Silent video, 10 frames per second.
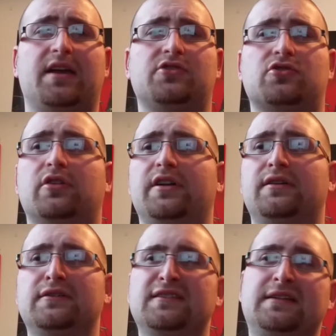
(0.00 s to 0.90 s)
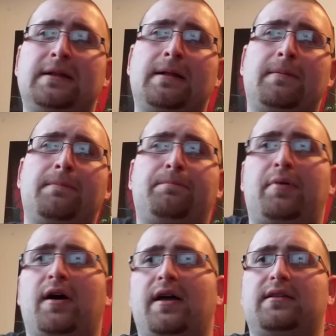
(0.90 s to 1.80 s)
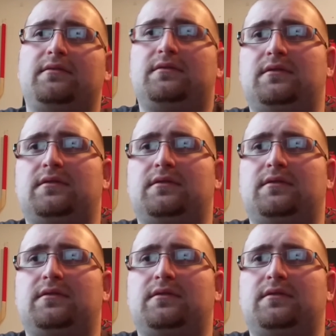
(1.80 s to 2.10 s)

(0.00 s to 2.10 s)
Android. But